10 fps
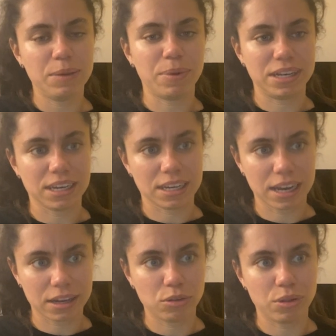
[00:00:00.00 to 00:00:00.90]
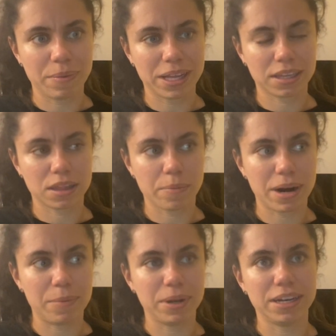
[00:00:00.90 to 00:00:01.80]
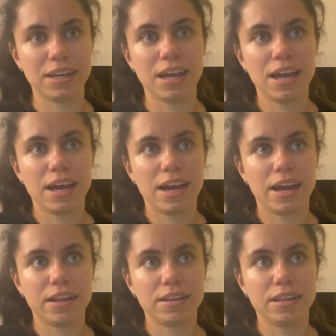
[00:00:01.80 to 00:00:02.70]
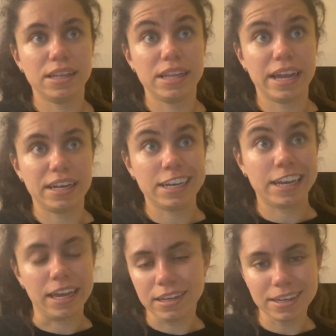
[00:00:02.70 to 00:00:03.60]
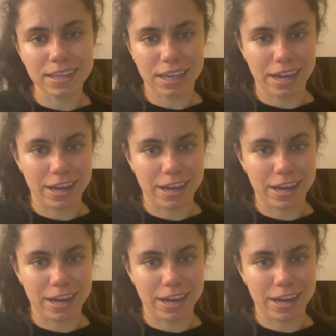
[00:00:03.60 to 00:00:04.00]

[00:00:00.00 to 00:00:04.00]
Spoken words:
but just next to the maths department. Then King's,